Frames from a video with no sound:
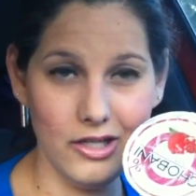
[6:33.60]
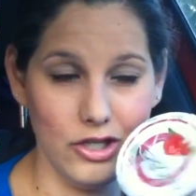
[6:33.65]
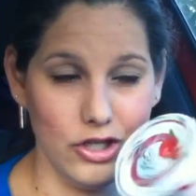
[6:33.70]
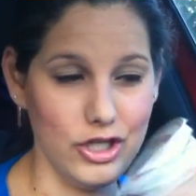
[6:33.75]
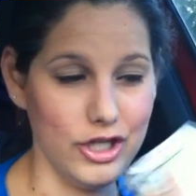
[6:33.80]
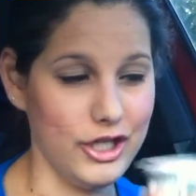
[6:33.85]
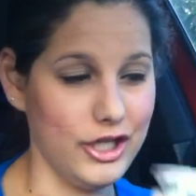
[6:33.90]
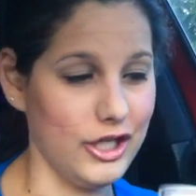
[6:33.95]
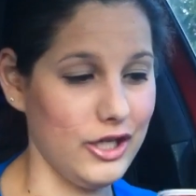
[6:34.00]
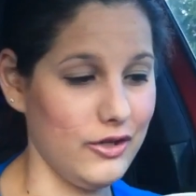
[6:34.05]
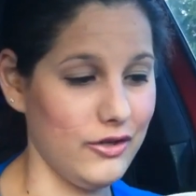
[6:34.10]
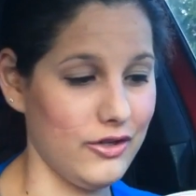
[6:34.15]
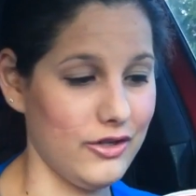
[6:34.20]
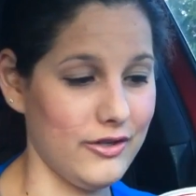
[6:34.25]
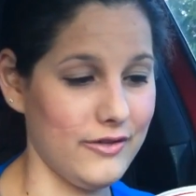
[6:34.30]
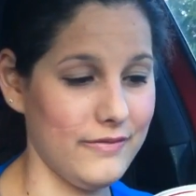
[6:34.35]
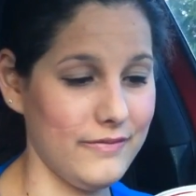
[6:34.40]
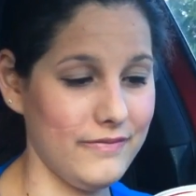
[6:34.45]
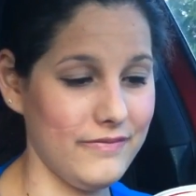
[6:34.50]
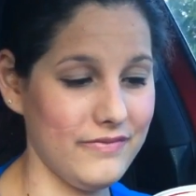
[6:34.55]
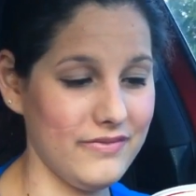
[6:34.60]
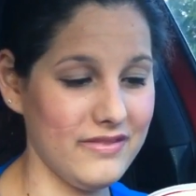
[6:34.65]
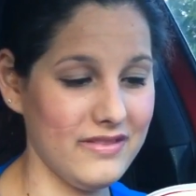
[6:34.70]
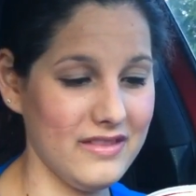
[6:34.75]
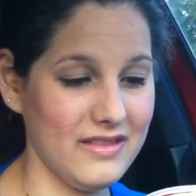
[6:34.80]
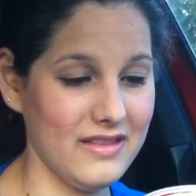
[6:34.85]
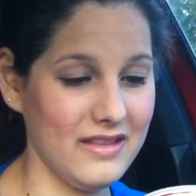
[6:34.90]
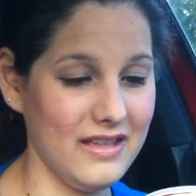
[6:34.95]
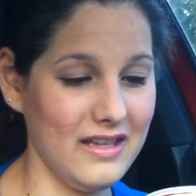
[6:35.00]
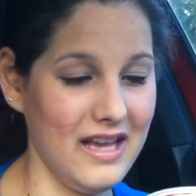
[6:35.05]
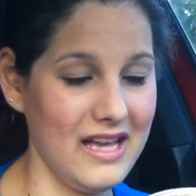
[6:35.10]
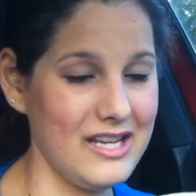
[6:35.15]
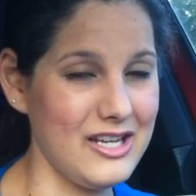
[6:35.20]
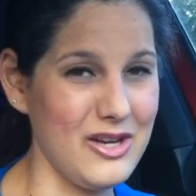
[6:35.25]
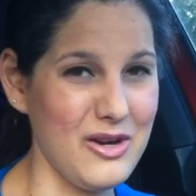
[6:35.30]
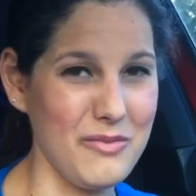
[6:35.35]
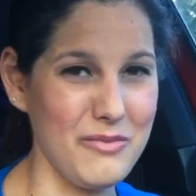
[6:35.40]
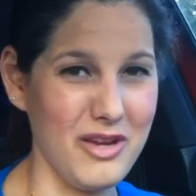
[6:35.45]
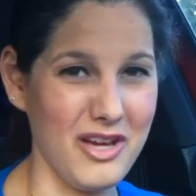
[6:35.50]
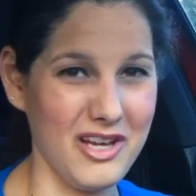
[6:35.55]
Greek yogurt. I
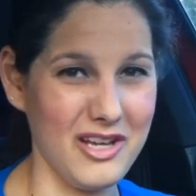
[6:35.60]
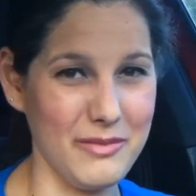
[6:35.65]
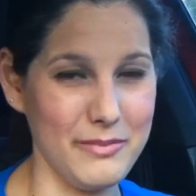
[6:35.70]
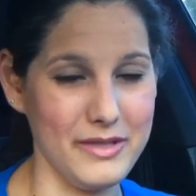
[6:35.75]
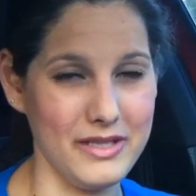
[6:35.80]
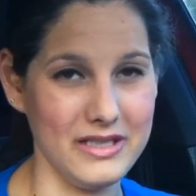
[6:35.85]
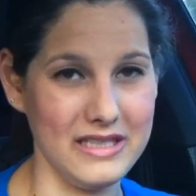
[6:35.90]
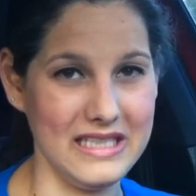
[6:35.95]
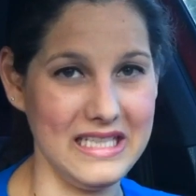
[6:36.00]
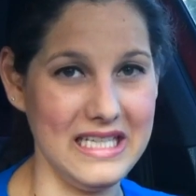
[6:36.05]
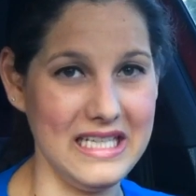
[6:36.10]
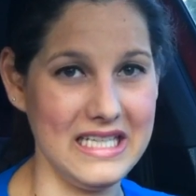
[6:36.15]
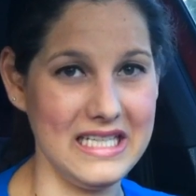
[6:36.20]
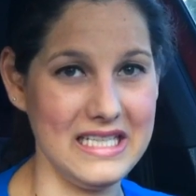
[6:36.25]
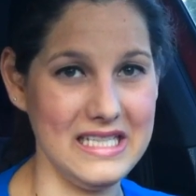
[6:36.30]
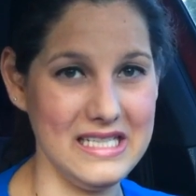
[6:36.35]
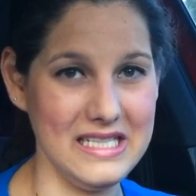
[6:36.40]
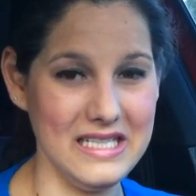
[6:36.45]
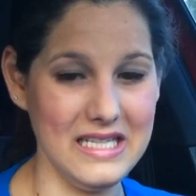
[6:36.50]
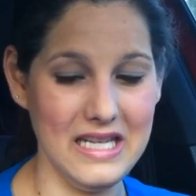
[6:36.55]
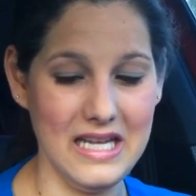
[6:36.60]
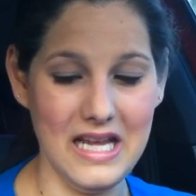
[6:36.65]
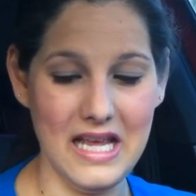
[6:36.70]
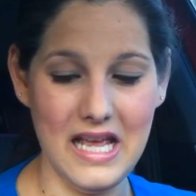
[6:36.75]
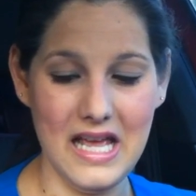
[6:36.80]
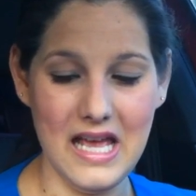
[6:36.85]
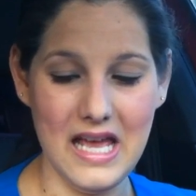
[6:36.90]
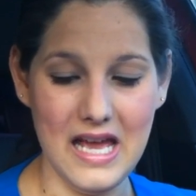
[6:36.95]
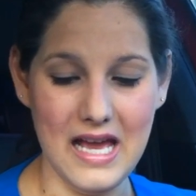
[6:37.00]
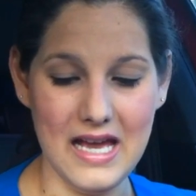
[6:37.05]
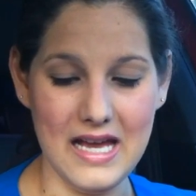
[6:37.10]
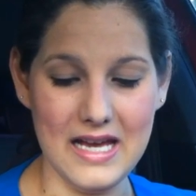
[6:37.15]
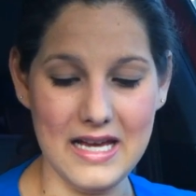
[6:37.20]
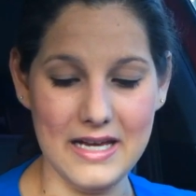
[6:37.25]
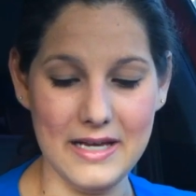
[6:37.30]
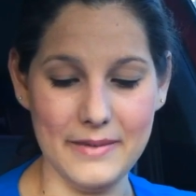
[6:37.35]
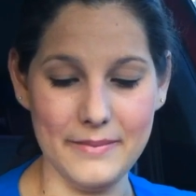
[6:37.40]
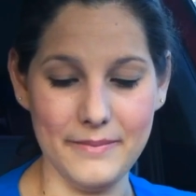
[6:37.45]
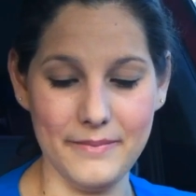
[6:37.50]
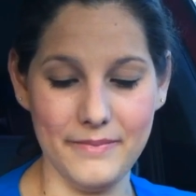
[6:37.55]
know I'm not going to be able to eat it.
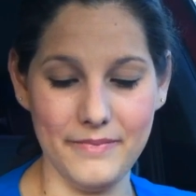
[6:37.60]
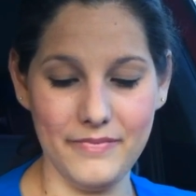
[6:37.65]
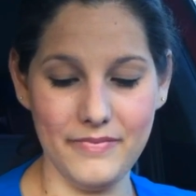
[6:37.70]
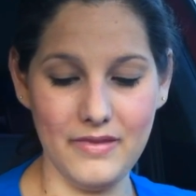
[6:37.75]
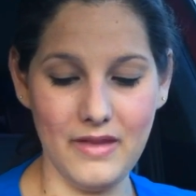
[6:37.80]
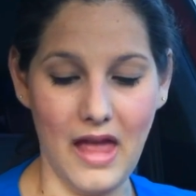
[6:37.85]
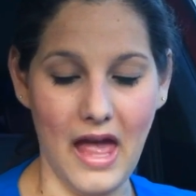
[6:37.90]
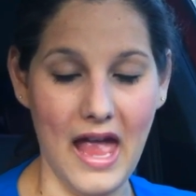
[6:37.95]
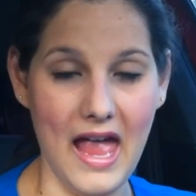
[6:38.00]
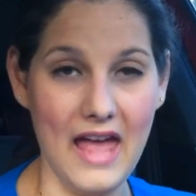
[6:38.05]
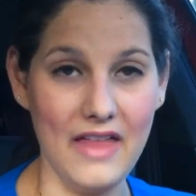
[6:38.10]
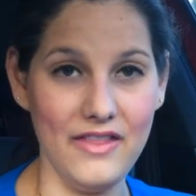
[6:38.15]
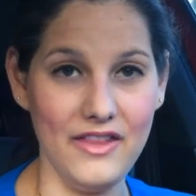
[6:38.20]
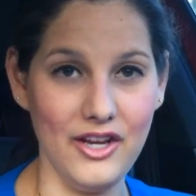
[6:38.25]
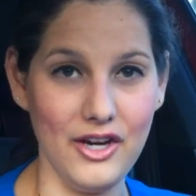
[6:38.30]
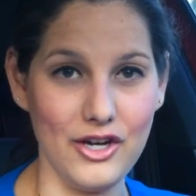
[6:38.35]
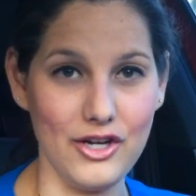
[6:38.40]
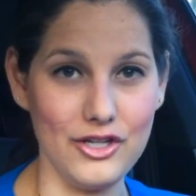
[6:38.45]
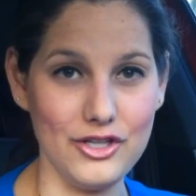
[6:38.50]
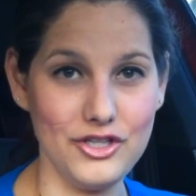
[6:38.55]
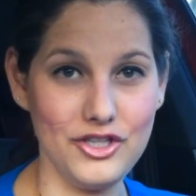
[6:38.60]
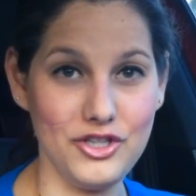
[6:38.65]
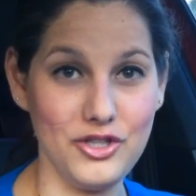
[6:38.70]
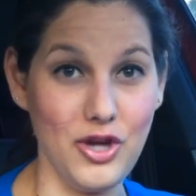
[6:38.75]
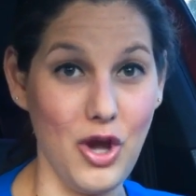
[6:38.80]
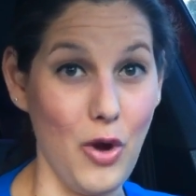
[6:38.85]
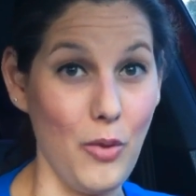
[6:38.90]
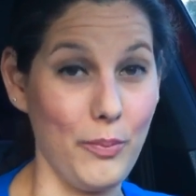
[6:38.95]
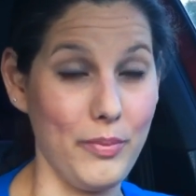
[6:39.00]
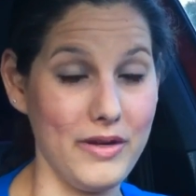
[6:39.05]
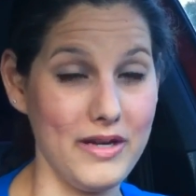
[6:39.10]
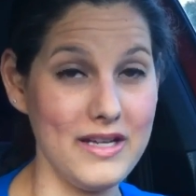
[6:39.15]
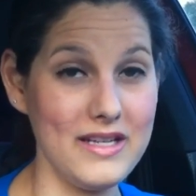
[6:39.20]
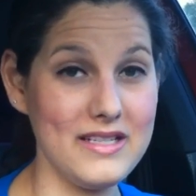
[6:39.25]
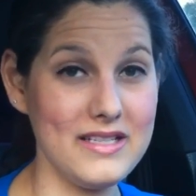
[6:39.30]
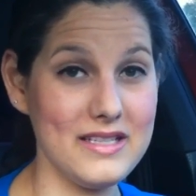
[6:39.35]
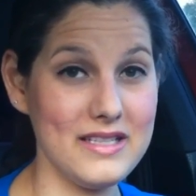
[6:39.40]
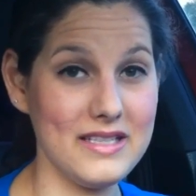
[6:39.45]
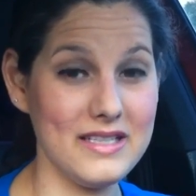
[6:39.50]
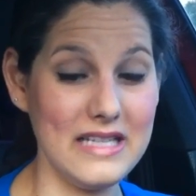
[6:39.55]
Um, I had the urge to open
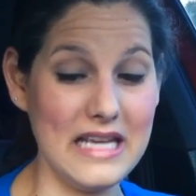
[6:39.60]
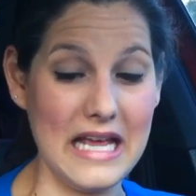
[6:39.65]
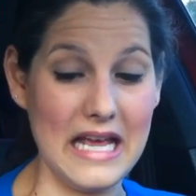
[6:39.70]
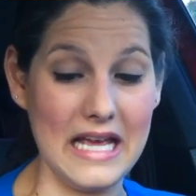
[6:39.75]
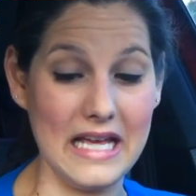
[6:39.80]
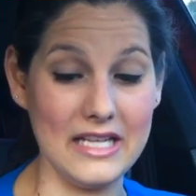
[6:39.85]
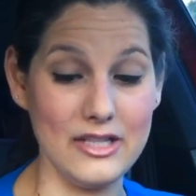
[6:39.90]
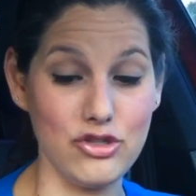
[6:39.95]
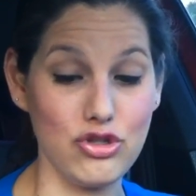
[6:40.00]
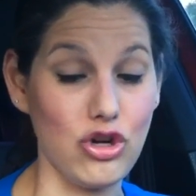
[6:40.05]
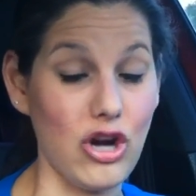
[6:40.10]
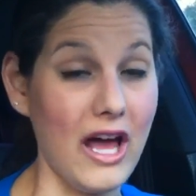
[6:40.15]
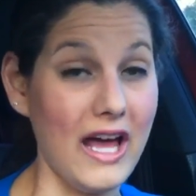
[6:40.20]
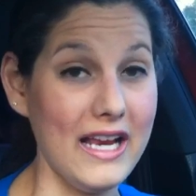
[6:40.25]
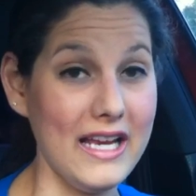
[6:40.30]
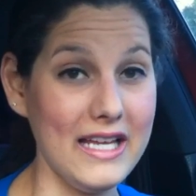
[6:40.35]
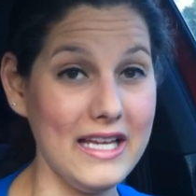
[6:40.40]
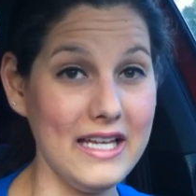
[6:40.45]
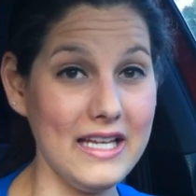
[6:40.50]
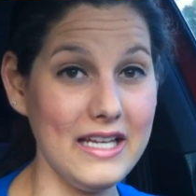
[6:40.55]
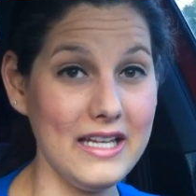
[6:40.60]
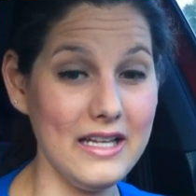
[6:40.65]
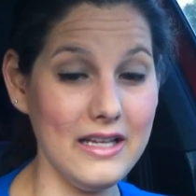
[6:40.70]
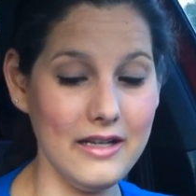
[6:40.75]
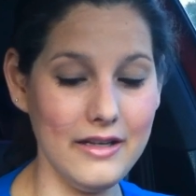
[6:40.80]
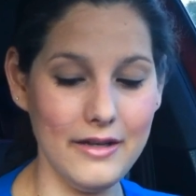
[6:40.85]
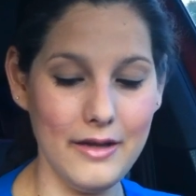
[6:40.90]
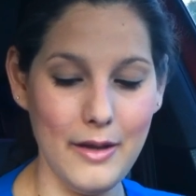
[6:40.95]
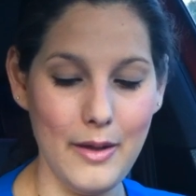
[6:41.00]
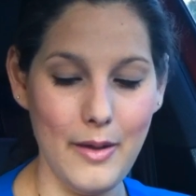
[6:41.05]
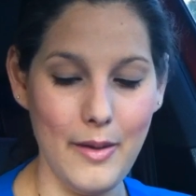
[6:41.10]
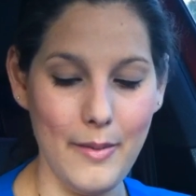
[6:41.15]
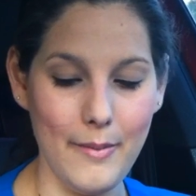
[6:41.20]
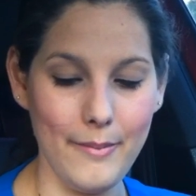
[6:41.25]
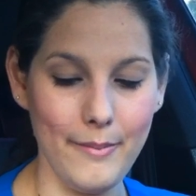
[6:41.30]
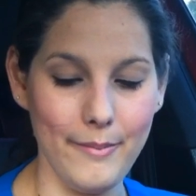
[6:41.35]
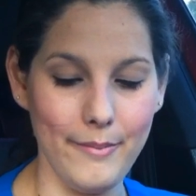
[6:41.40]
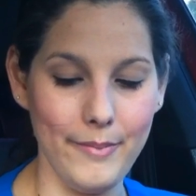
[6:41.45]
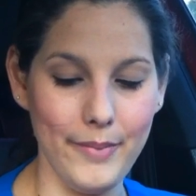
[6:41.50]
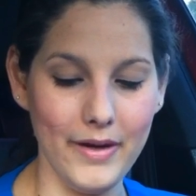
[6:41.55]
it and try to eat it,
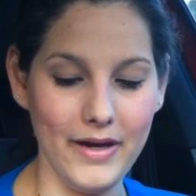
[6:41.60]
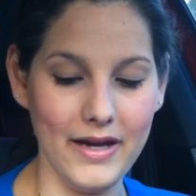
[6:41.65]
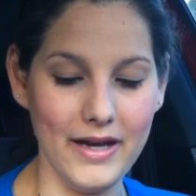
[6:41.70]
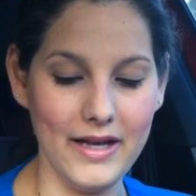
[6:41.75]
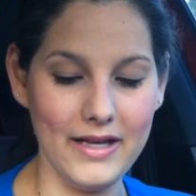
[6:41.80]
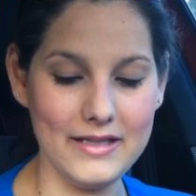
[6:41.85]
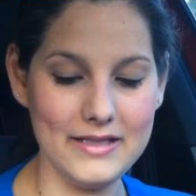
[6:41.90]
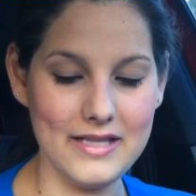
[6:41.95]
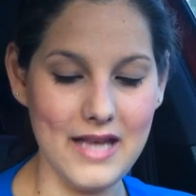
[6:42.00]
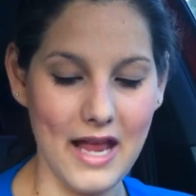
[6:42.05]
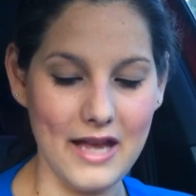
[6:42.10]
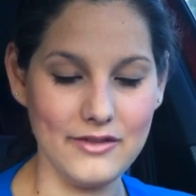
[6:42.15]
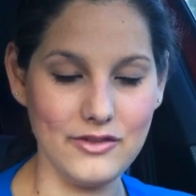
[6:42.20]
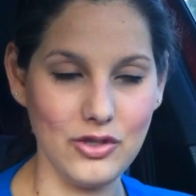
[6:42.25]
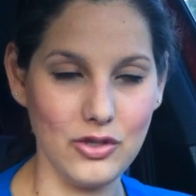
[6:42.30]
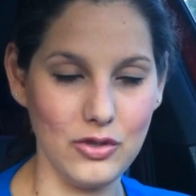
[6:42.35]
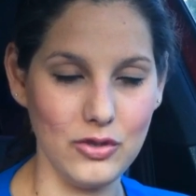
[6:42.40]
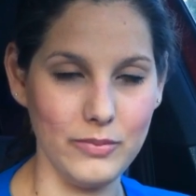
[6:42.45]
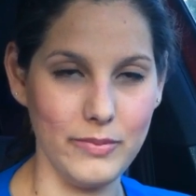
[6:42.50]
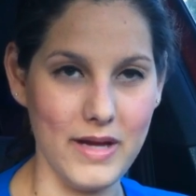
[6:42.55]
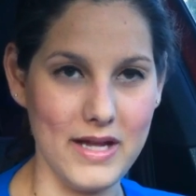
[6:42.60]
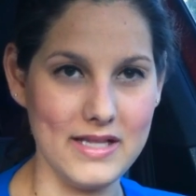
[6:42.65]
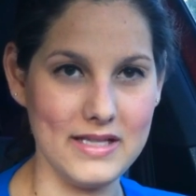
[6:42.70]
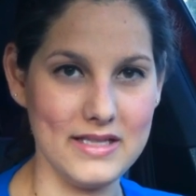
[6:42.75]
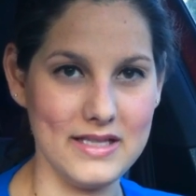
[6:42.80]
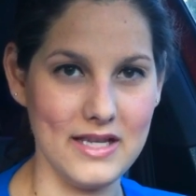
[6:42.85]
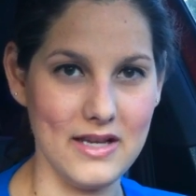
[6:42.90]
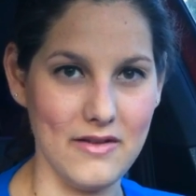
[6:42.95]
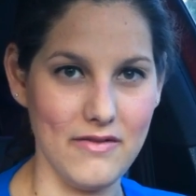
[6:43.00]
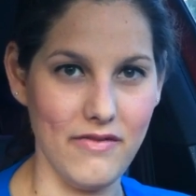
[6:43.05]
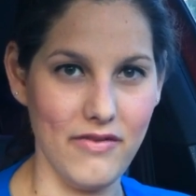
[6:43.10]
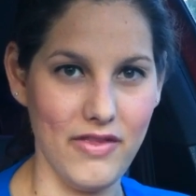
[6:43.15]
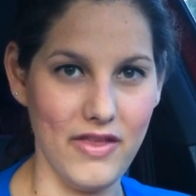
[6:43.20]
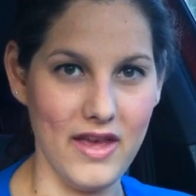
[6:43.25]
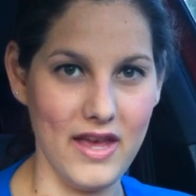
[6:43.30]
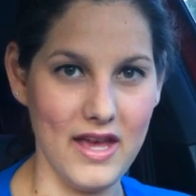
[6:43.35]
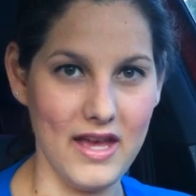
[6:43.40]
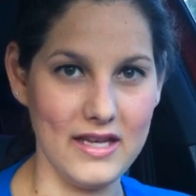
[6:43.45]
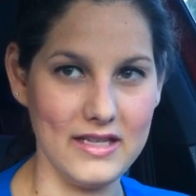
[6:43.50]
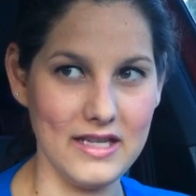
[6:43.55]
but I told myself
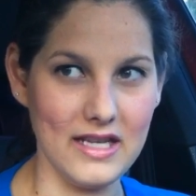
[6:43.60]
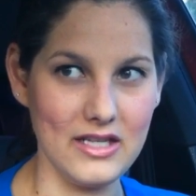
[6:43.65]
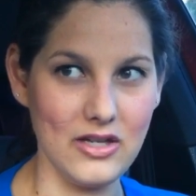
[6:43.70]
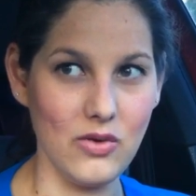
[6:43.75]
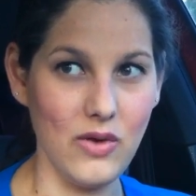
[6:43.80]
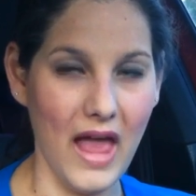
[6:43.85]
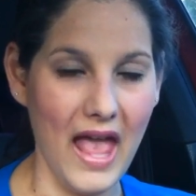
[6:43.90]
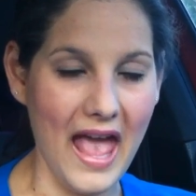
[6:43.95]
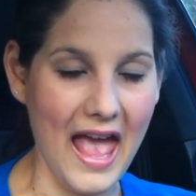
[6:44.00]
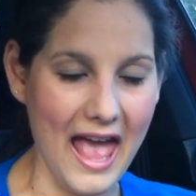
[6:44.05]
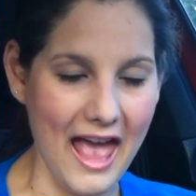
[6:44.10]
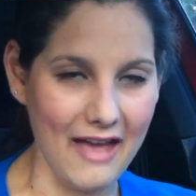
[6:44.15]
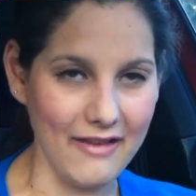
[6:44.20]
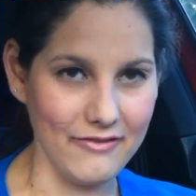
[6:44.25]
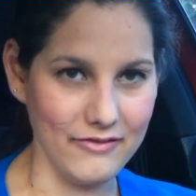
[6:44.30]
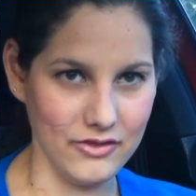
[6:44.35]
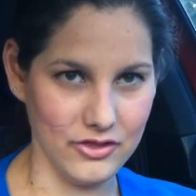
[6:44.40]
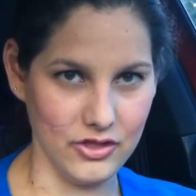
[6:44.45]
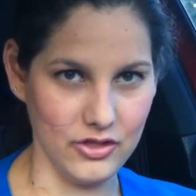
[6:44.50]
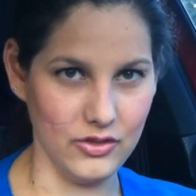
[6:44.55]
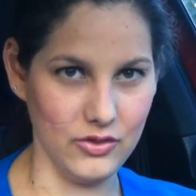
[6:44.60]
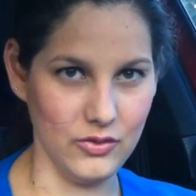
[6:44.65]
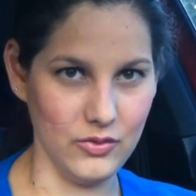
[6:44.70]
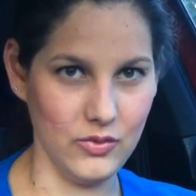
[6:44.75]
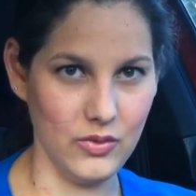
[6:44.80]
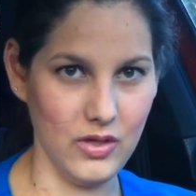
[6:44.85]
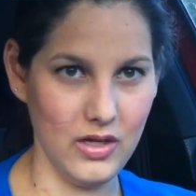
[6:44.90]
that I don't have to.